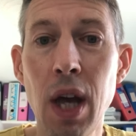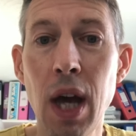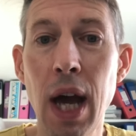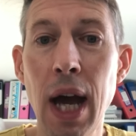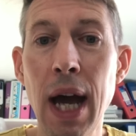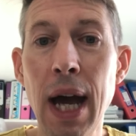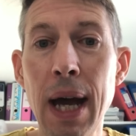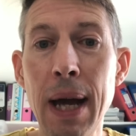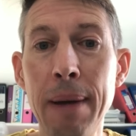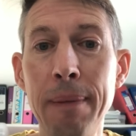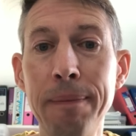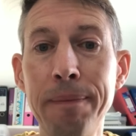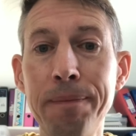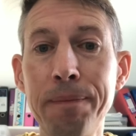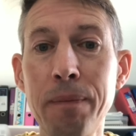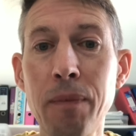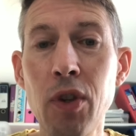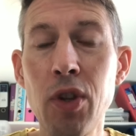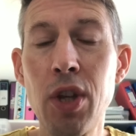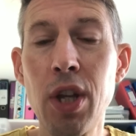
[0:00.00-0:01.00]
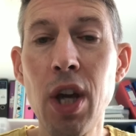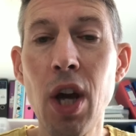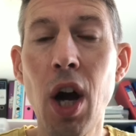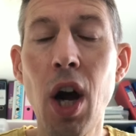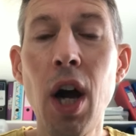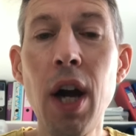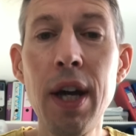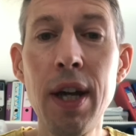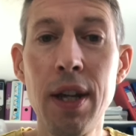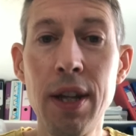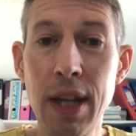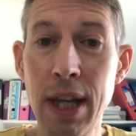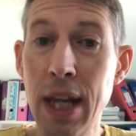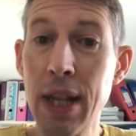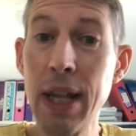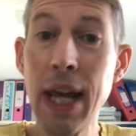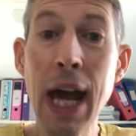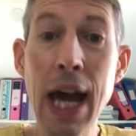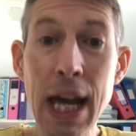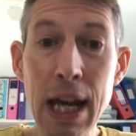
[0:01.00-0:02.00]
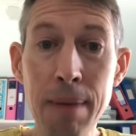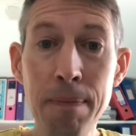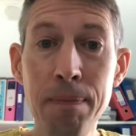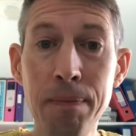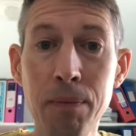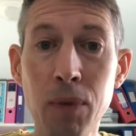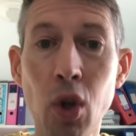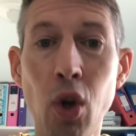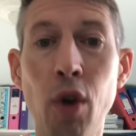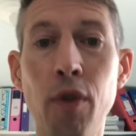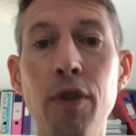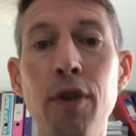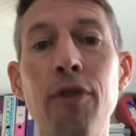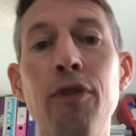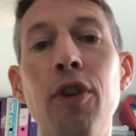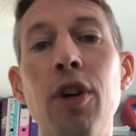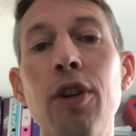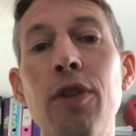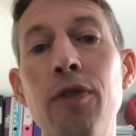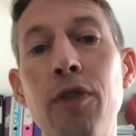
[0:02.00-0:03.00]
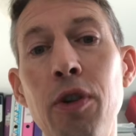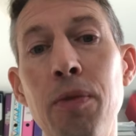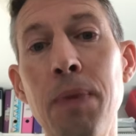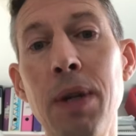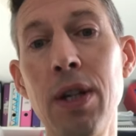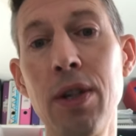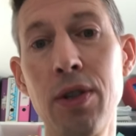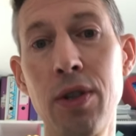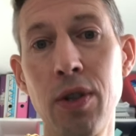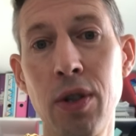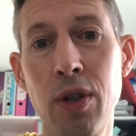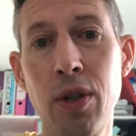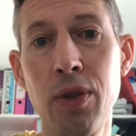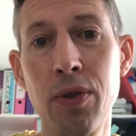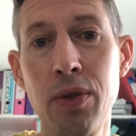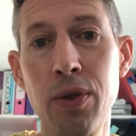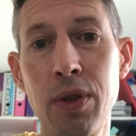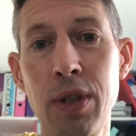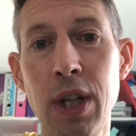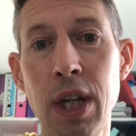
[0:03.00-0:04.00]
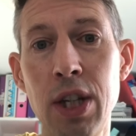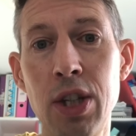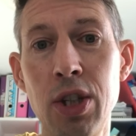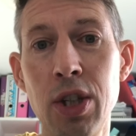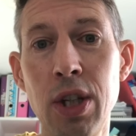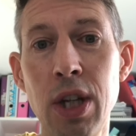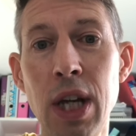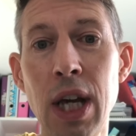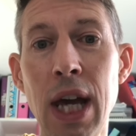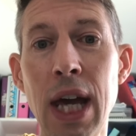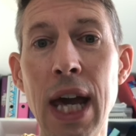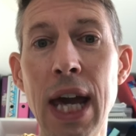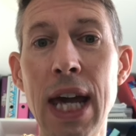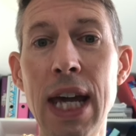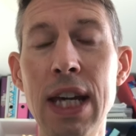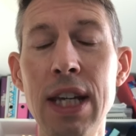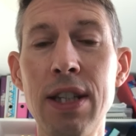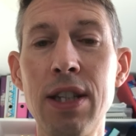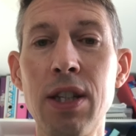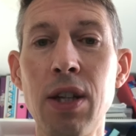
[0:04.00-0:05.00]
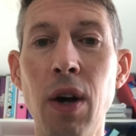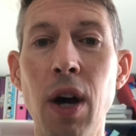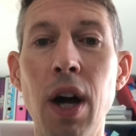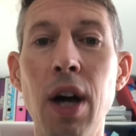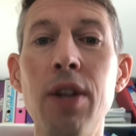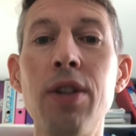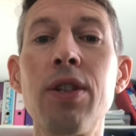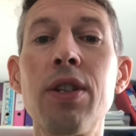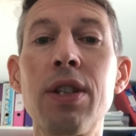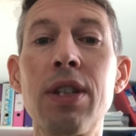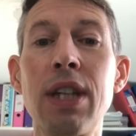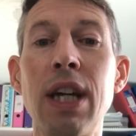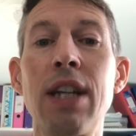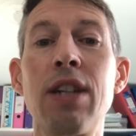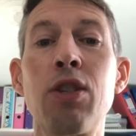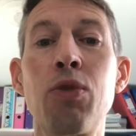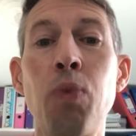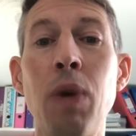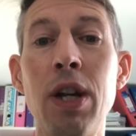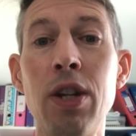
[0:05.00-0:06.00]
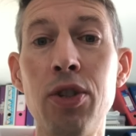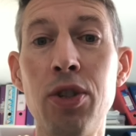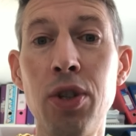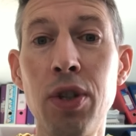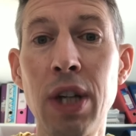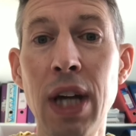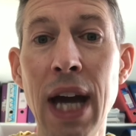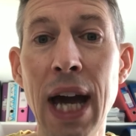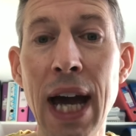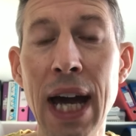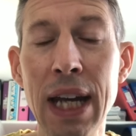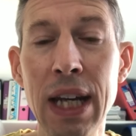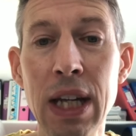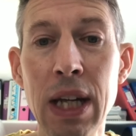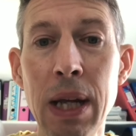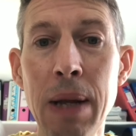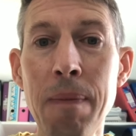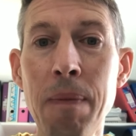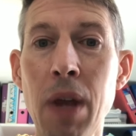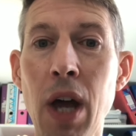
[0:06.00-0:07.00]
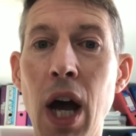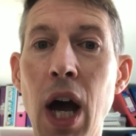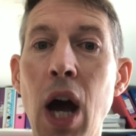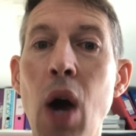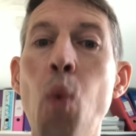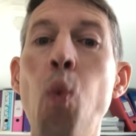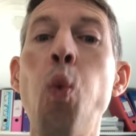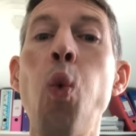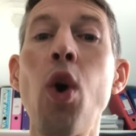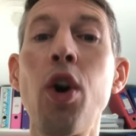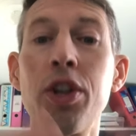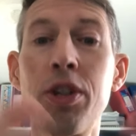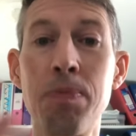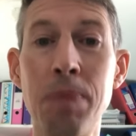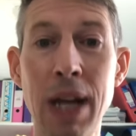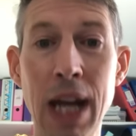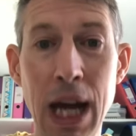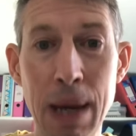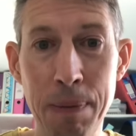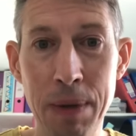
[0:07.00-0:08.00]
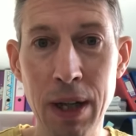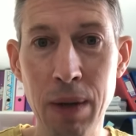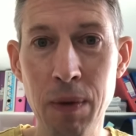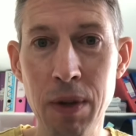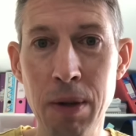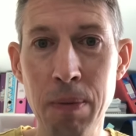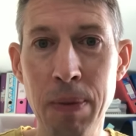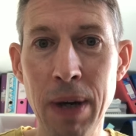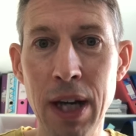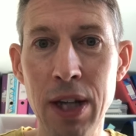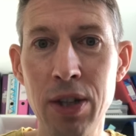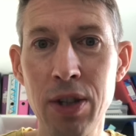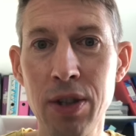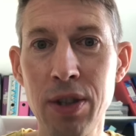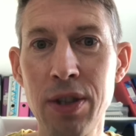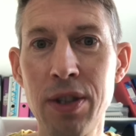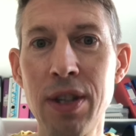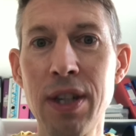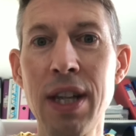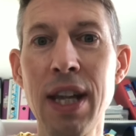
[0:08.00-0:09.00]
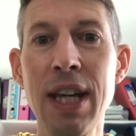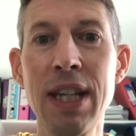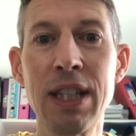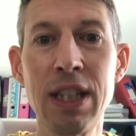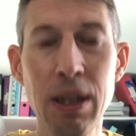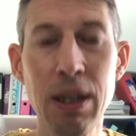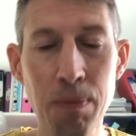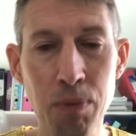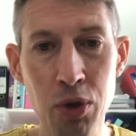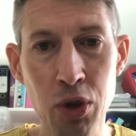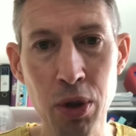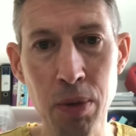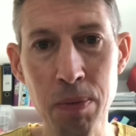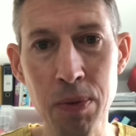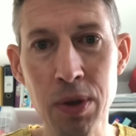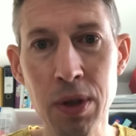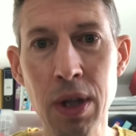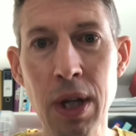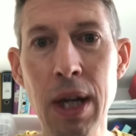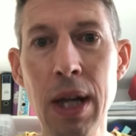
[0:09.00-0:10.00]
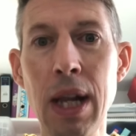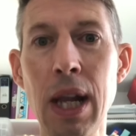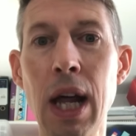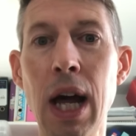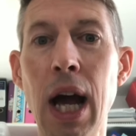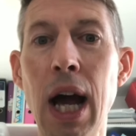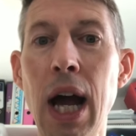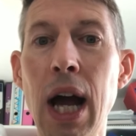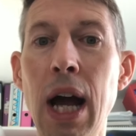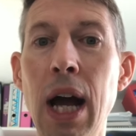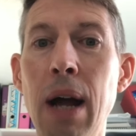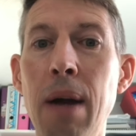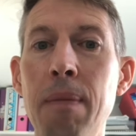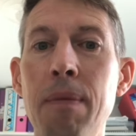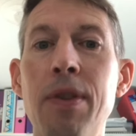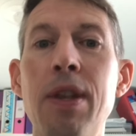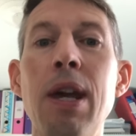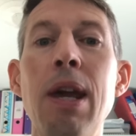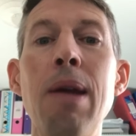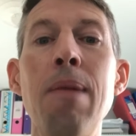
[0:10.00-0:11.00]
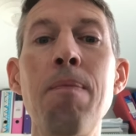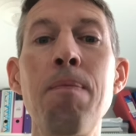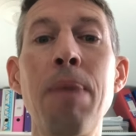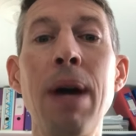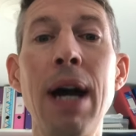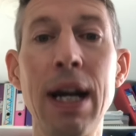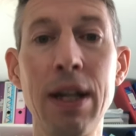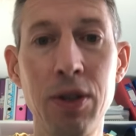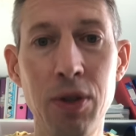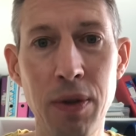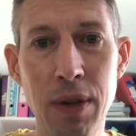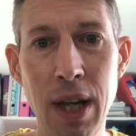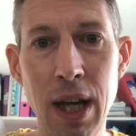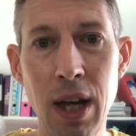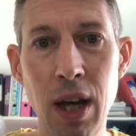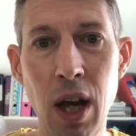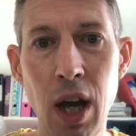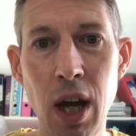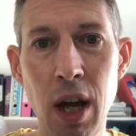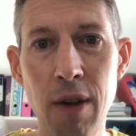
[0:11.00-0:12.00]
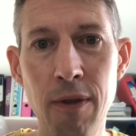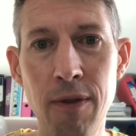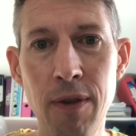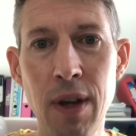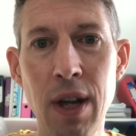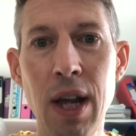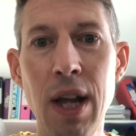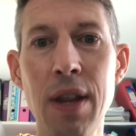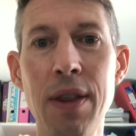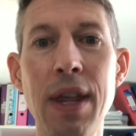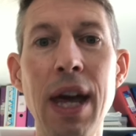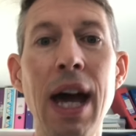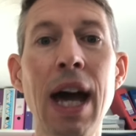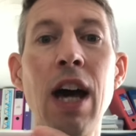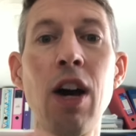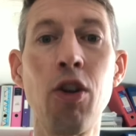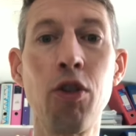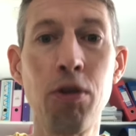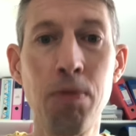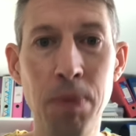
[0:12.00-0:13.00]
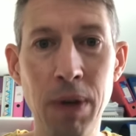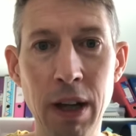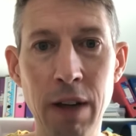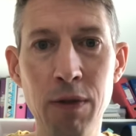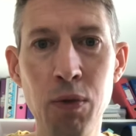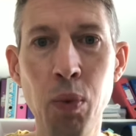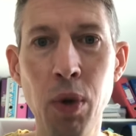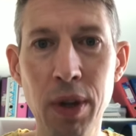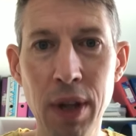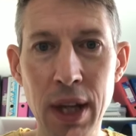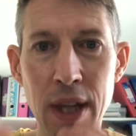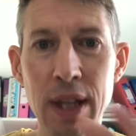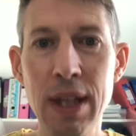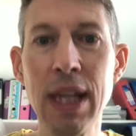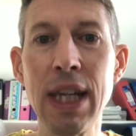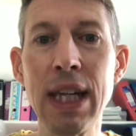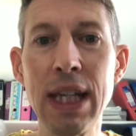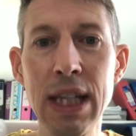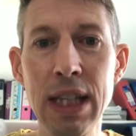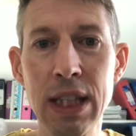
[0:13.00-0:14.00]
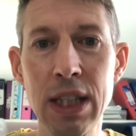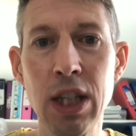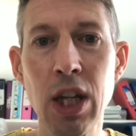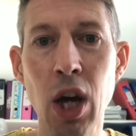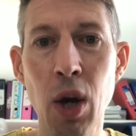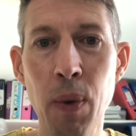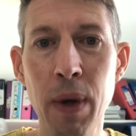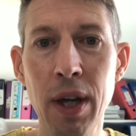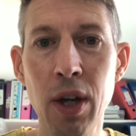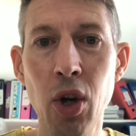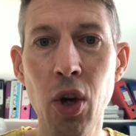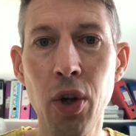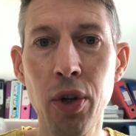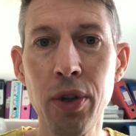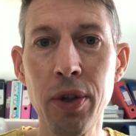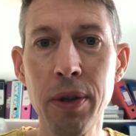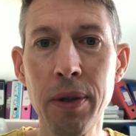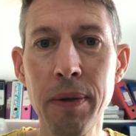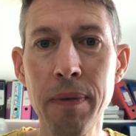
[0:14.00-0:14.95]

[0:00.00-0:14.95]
The aim of the first few minutes of the consultation is to understand as well as you can what's been happening with the patient, so their symptoms, the impact on their life, their health beliefs, what they think is going on,